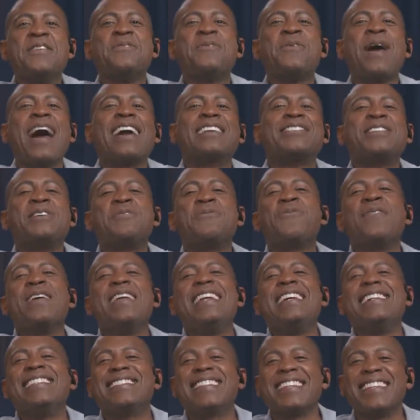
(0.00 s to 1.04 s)
Well, actually,
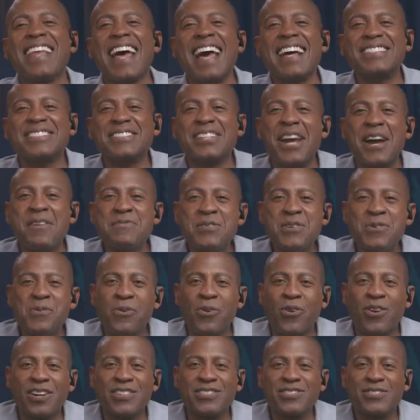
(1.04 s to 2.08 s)
when is the last time you
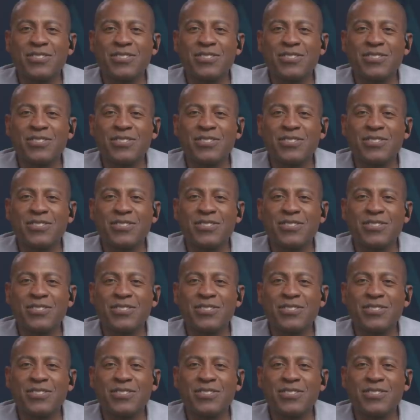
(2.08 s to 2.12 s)
wore a